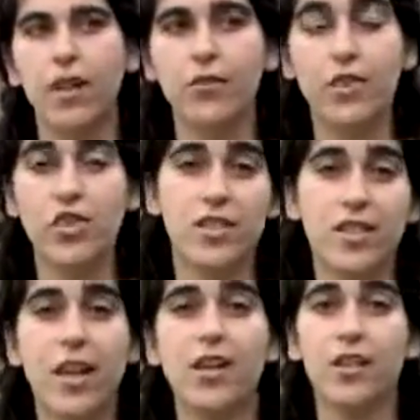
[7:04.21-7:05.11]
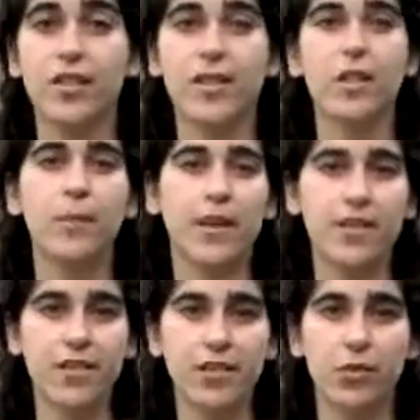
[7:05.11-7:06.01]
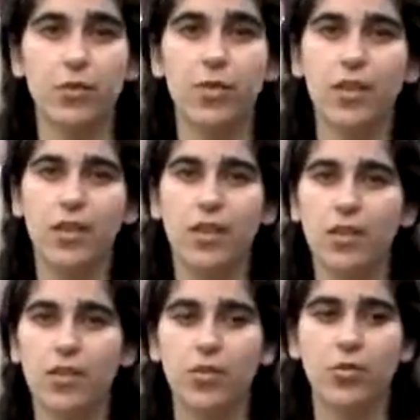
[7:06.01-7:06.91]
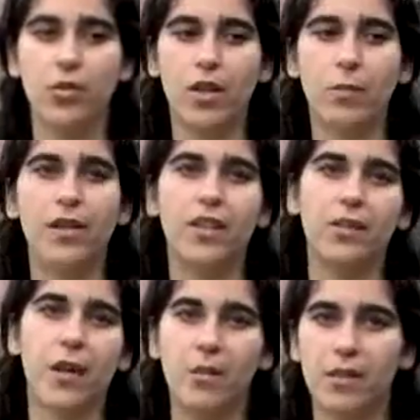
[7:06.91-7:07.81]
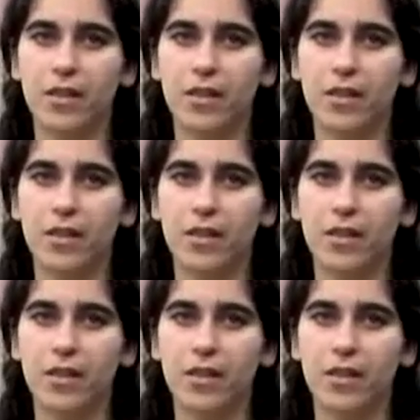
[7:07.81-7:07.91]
how vicious a tiger is in comparison to a bunny rabbit.